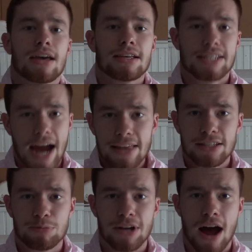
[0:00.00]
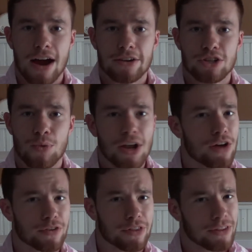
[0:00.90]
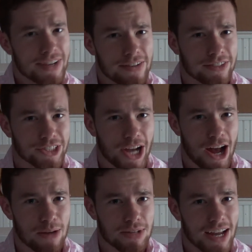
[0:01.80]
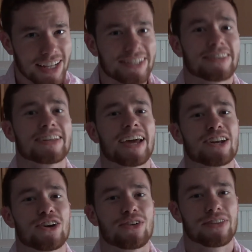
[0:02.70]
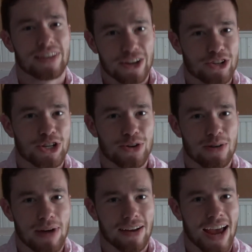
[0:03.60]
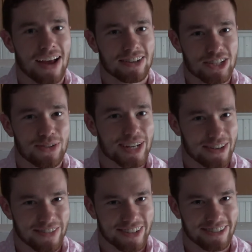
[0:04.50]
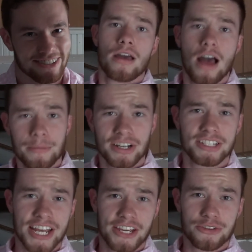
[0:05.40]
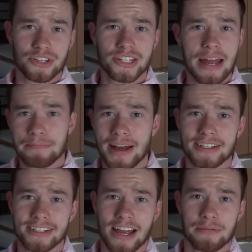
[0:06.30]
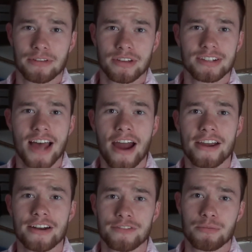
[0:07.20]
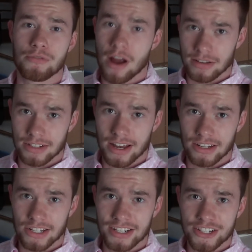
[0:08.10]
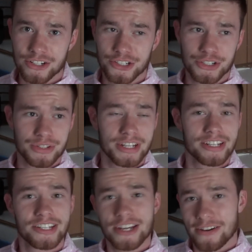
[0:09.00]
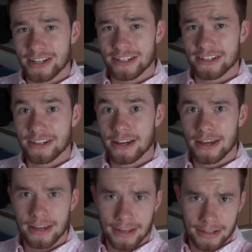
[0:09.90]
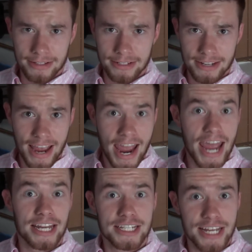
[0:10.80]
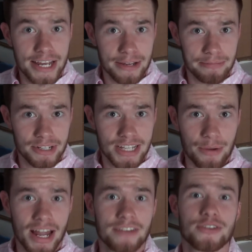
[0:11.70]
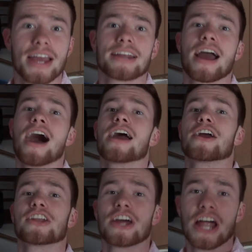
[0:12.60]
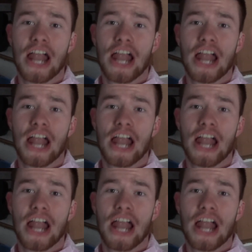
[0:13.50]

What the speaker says: As a guy that's been hired to well over 3 different jobs, I like to think I know a thing or two about how to do an interview. I'm gonna take you step by step through the entire interview process and teach you the secrets, hints, and tips that will have you getting hired